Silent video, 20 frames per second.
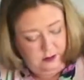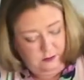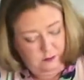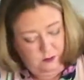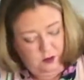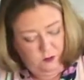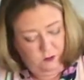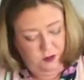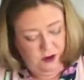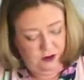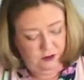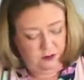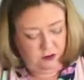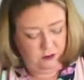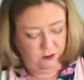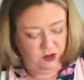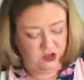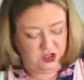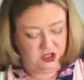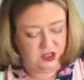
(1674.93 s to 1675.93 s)
But
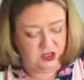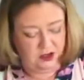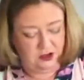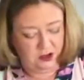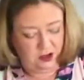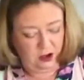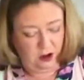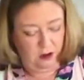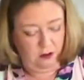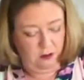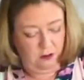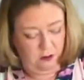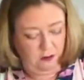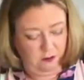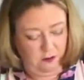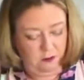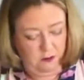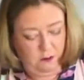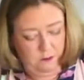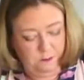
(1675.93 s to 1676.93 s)
we're just going to go
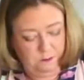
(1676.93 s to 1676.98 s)
through.